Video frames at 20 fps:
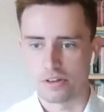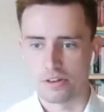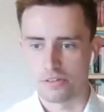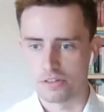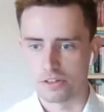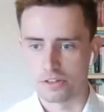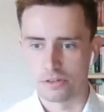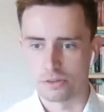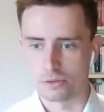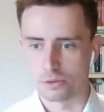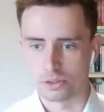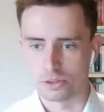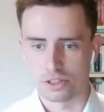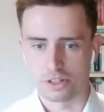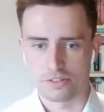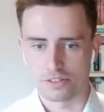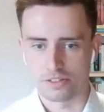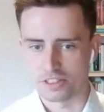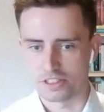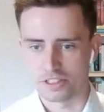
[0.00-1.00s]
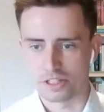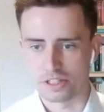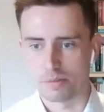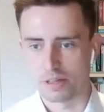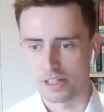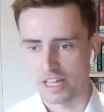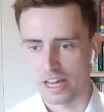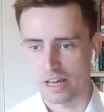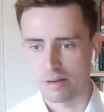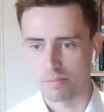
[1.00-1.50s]
use All-Star as an example
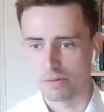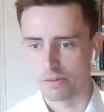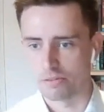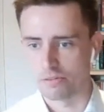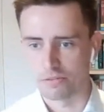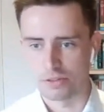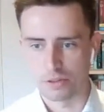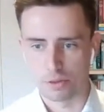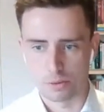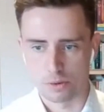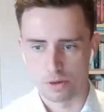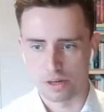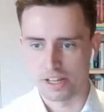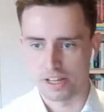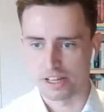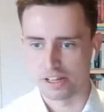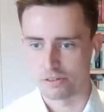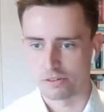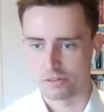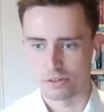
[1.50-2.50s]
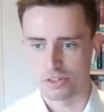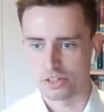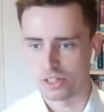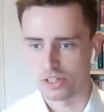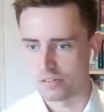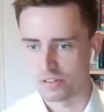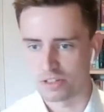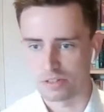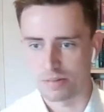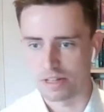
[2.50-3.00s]
again, but fueling, across
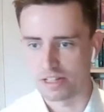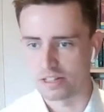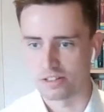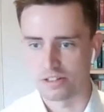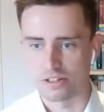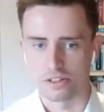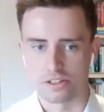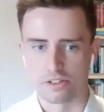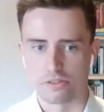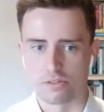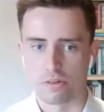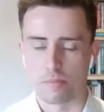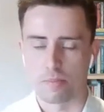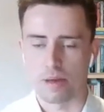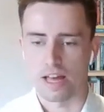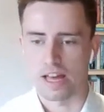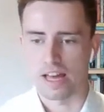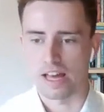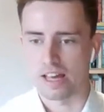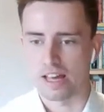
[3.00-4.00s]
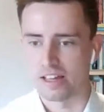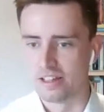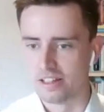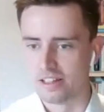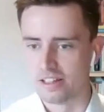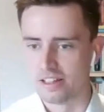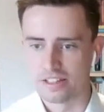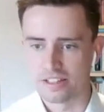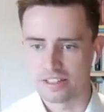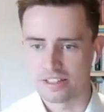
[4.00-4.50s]
service maintenance and repair,
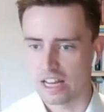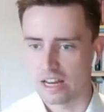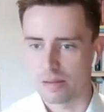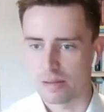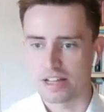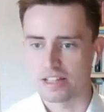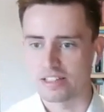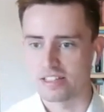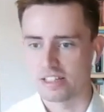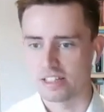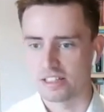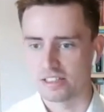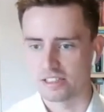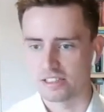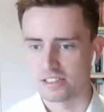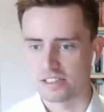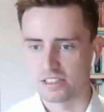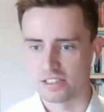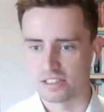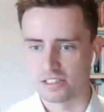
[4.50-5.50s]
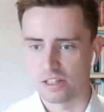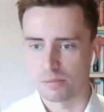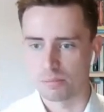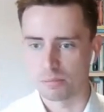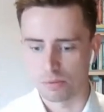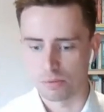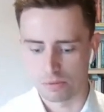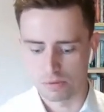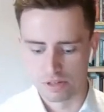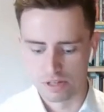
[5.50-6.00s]
telematics as an
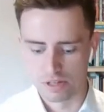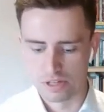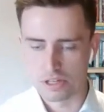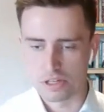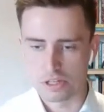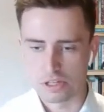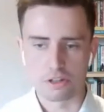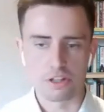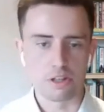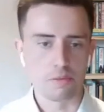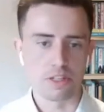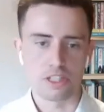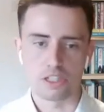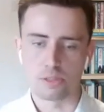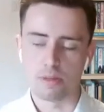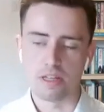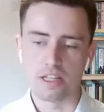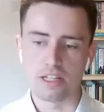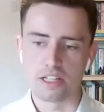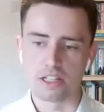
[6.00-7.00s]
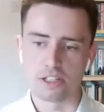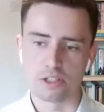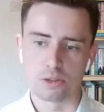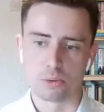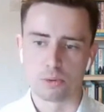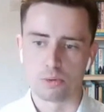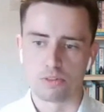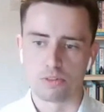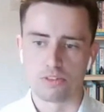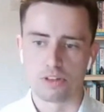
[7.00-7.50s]
example. You can be speaking to
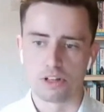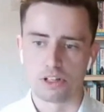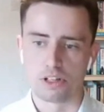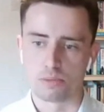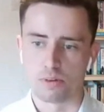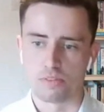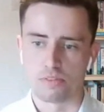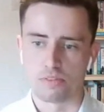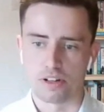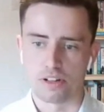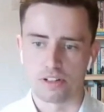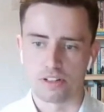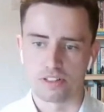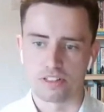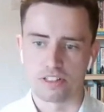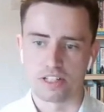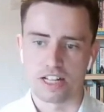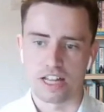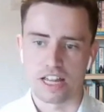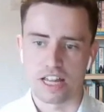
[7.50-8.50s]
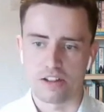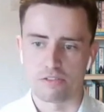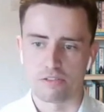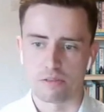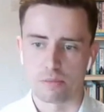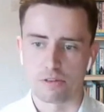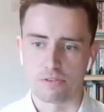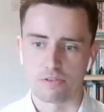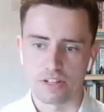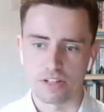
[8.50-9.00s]
all of those providers today from
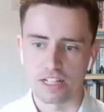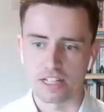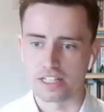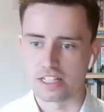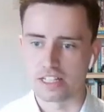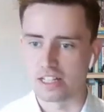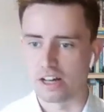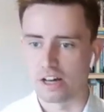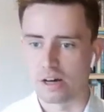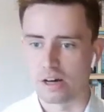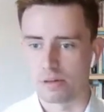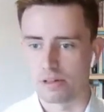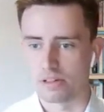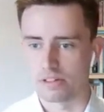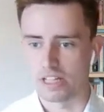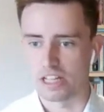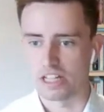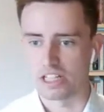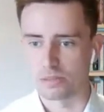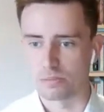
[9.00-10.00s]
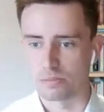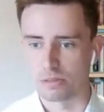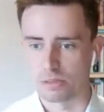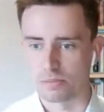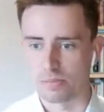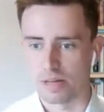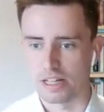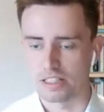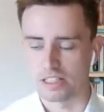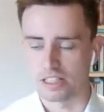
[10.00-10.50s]
a fleet decarbonisation
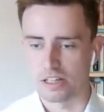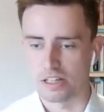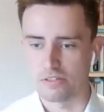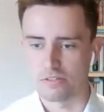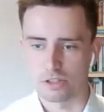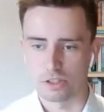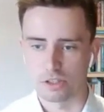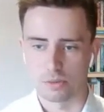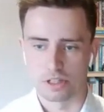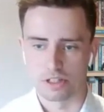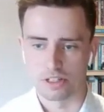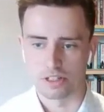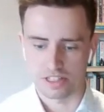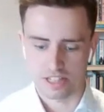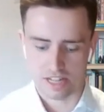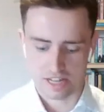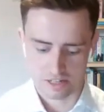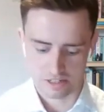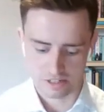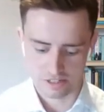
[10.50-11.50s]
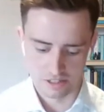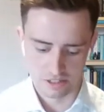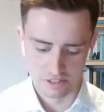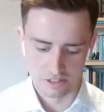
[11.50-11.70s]
perspective to understand